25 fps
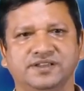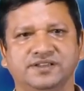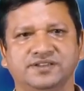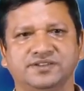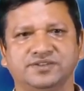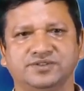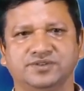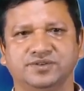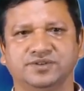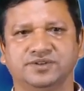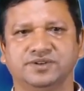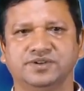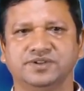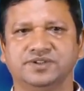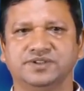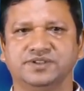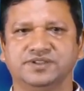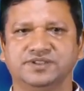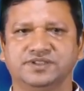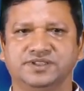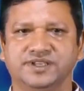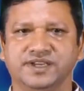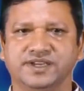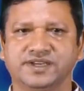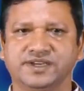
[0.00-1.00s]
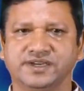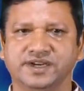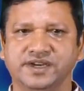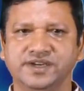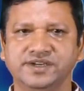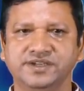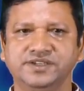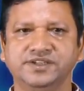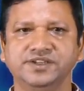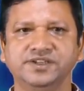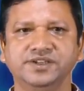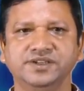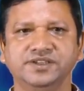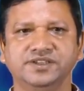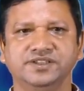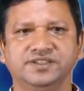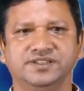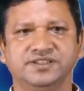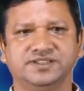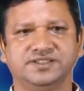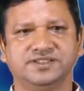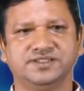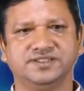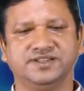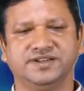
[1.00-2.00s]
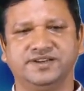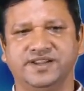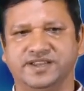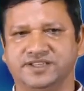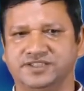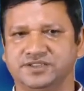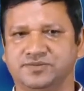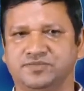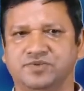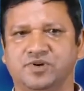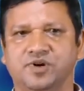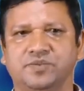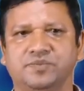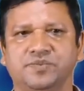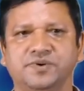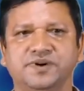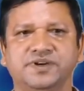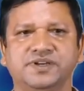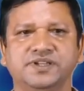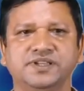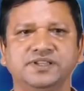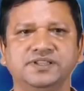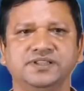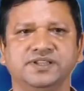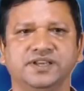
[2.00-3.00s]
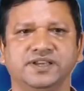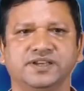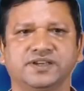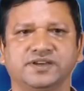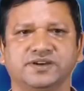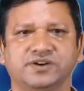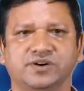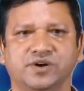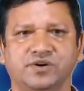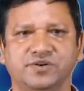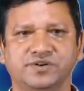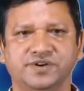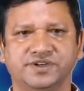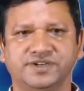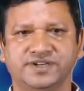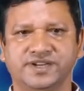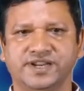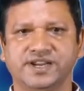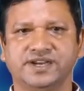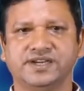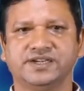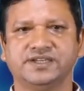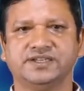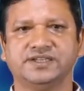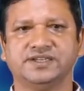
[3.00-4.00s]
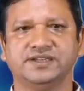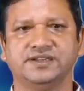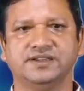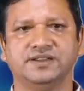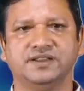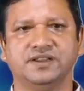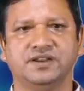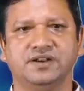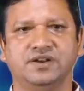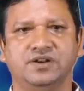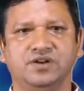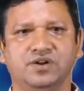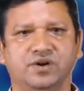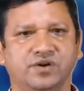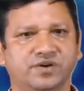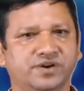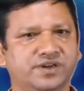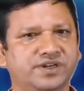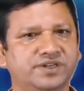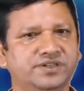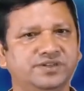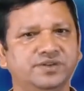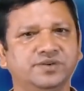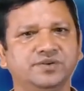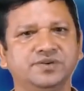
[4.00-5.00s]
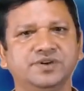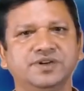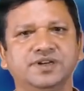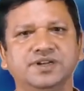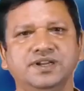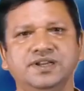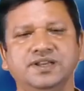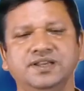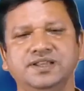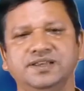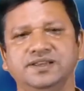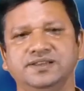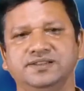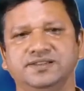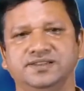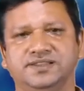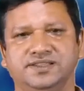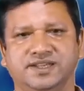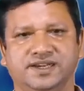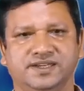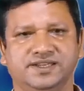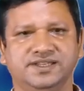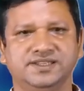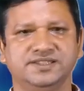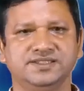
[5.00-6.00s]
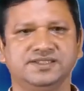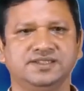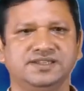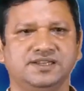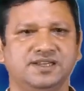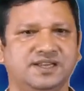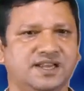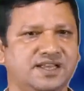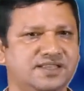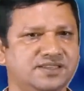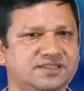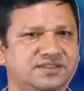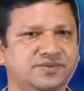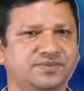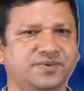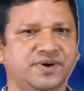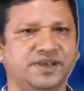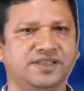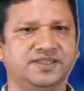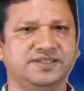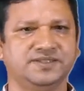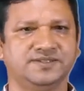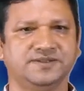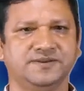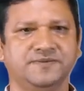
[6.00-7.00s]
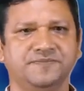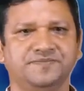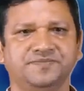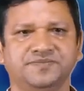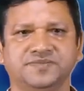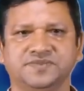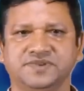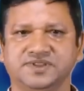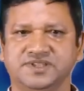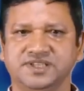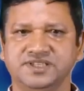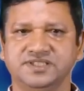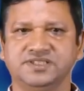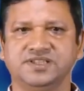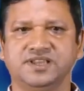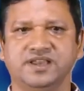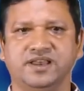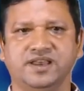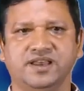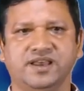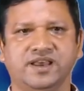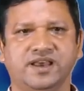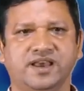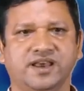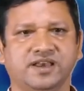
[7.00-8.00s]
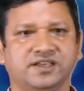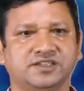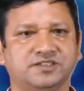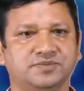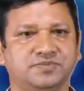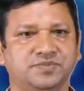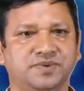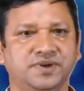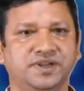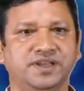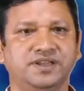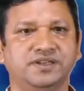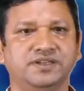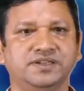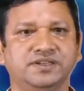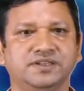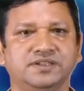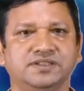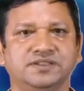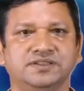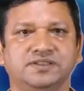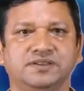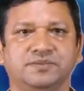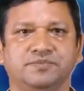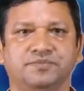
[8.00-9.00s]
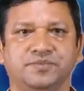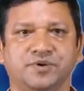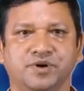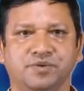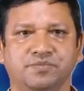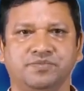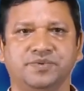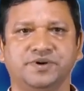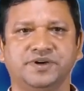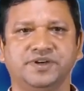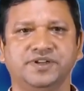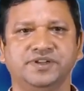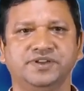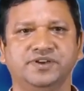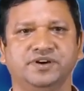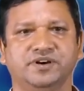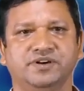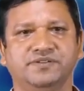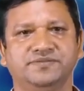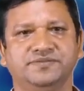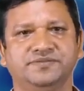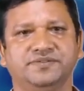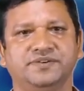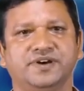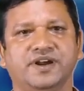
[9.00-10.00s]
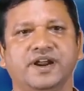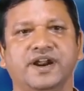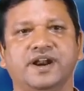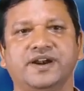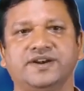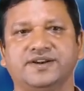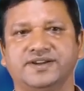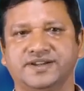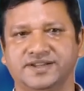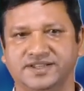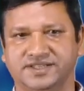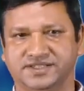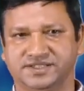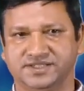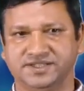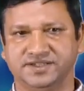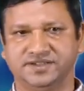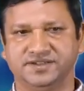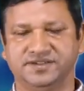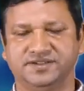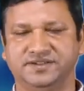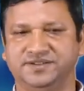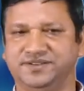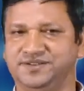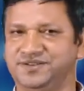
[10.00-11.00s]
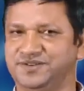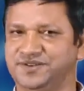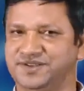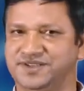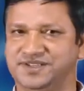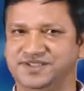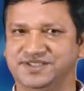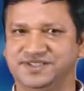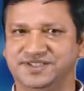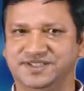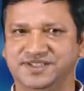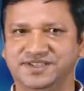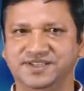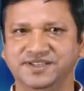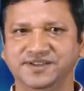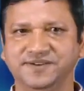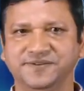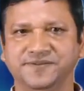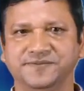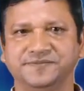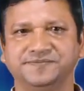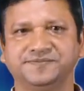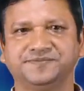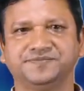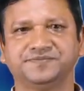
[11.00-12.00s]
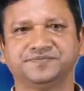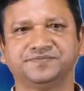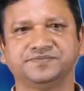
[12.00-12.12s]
so they continue. This is the next property. They contract longitudinally, that is lengthwise. This explains the property of attraction. You can see